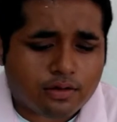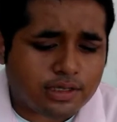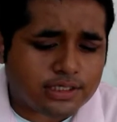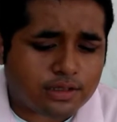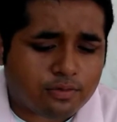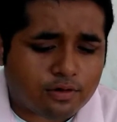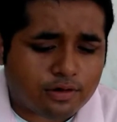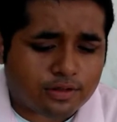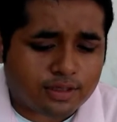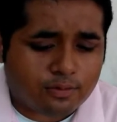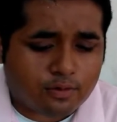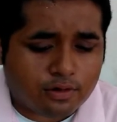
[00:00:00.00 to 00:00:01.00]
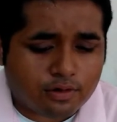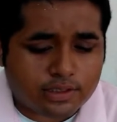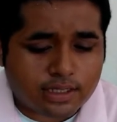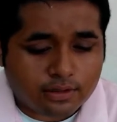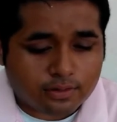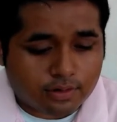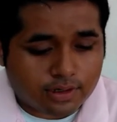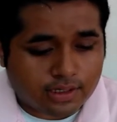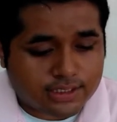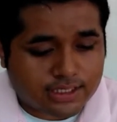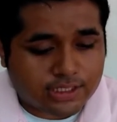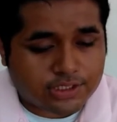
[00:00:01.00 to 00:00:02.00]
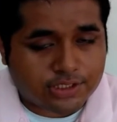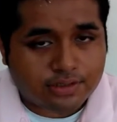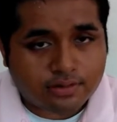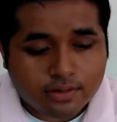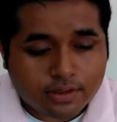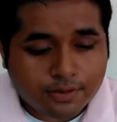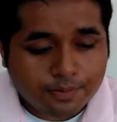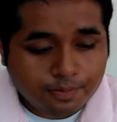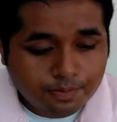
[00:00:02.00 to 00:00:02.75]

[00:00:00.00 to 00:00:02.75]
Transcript: According to the World Health Organization,